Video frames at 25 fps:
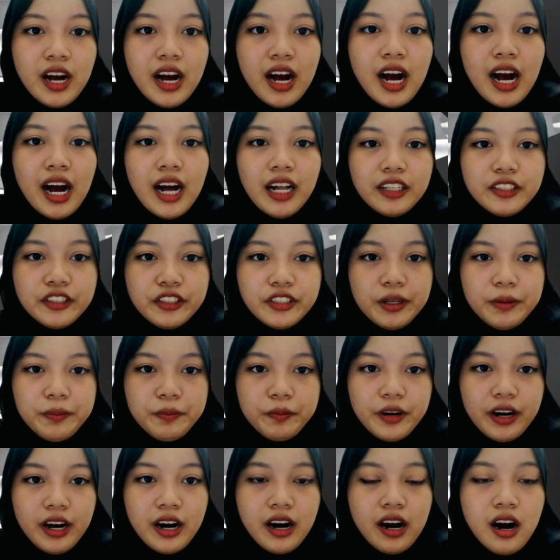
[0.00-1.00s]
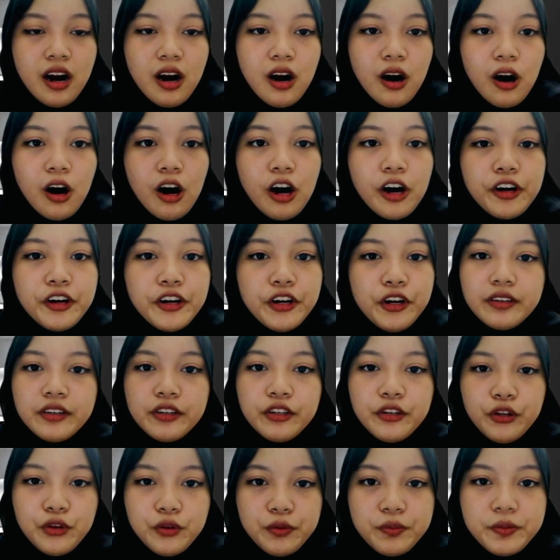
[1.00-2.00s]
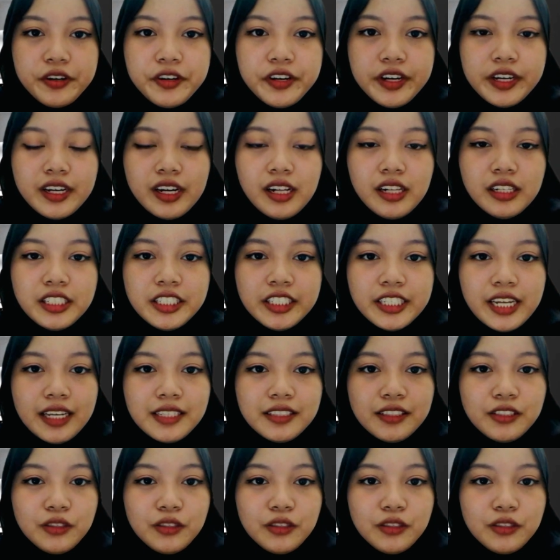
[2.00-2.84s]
algebra, or numerical chess